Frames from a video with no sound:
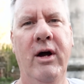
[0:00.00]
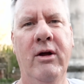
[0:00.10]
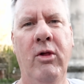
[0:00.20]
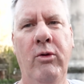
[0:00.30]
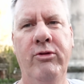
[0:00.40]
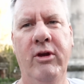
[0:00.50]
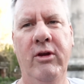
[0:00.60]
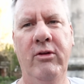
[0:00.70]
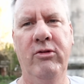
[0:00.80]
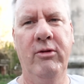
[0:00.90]

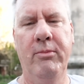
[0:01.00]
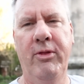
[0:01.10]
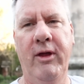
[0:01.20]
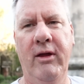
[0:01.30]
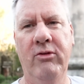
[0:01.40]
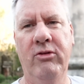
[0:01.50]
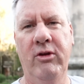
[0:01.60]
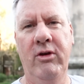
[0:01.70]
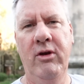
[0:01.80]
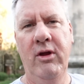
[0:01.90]
closing some things
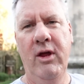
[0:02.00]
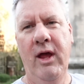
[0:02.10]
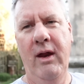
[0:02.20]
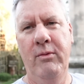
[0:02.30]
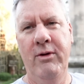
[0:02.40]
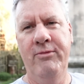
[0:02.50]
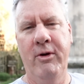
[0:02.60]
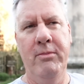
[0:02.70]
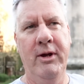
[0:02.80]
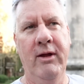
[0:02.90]
and
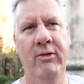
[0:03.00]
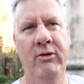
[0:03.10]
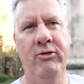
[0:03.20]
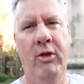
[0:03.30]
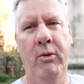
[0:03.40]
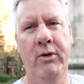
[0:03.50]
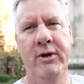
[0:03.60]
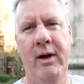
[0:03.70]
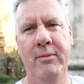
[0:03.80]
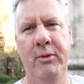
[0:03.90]
refurbing in this slower
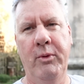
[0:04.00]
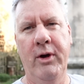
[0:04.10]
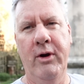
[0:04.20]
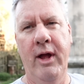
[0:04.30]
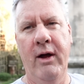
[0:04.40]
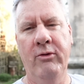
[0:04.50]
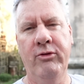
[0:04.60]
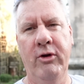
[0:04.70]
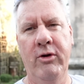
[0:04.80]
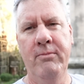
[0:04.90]
time in winter now.
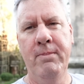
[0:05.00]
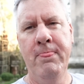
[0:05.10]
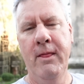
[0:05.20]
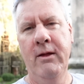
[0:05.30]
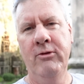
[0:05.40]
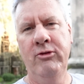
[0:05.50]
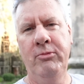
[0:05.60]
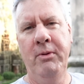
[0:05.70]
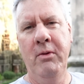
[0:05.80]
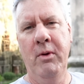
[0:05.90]
So
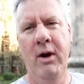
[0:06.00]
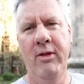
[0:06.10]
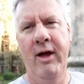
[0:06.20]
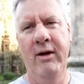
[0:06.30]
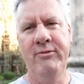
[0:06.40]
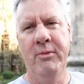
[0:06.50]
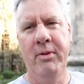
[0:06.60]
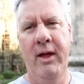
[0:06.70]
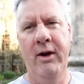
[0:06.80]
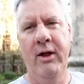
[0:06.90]
just be aware of that if you're
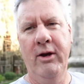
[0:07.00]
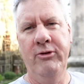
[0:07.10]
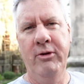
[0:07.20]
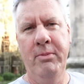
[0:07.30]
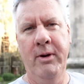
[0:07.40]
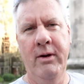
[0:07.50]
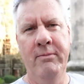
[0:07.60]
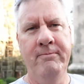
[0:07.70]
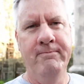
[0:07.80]
planning on a trip here.